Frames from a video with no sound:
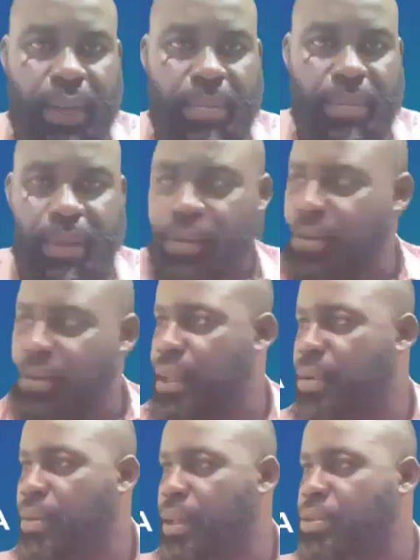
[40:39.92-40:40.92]
we
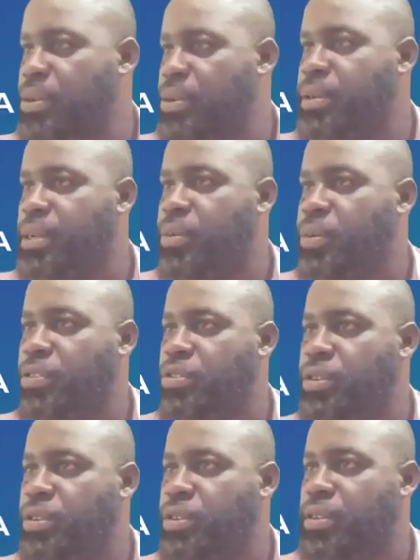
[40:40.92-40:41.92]
are done with the
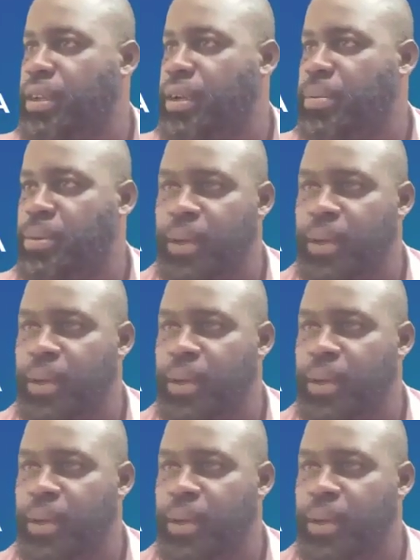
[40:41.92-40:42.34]
questions.